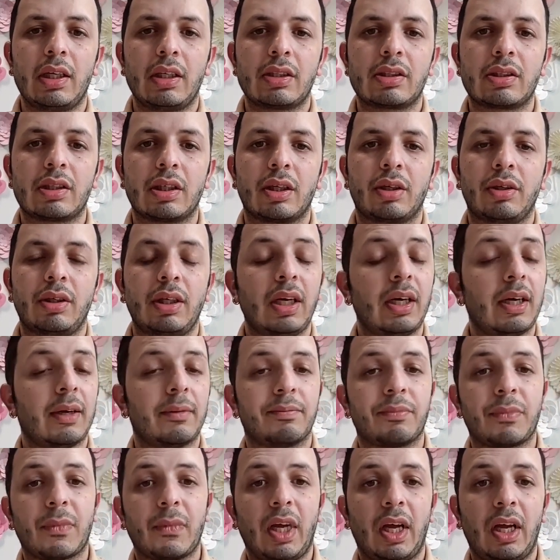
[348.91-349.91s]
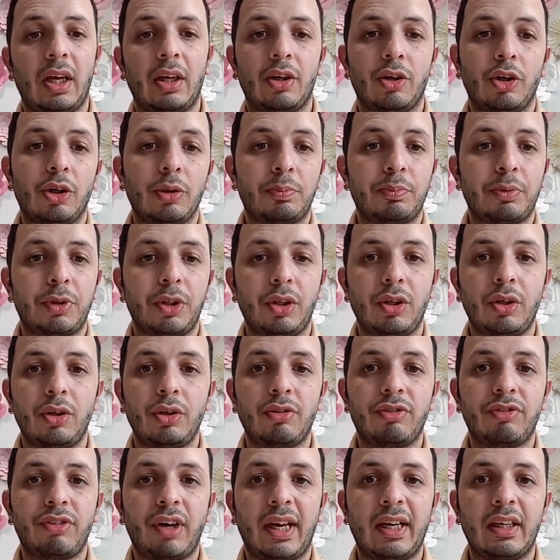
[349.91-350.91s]
So yeah, I hope
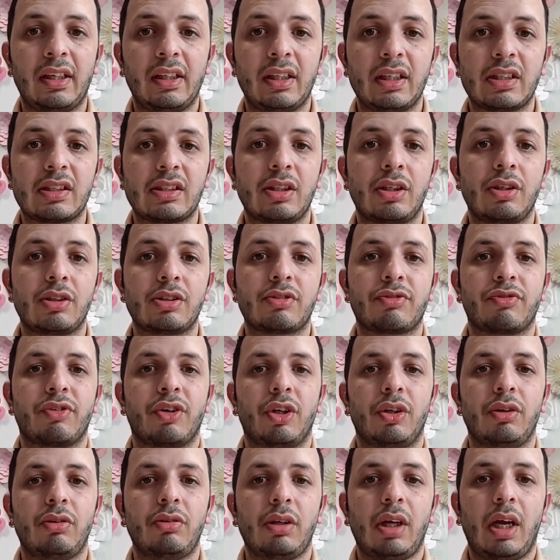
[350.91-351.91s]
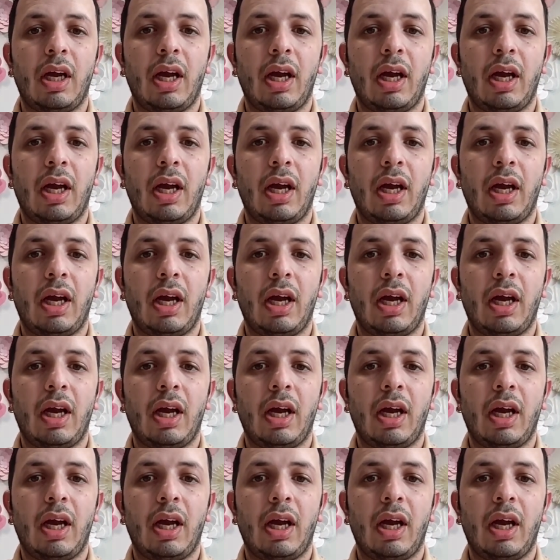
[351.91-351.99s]
you find this useful.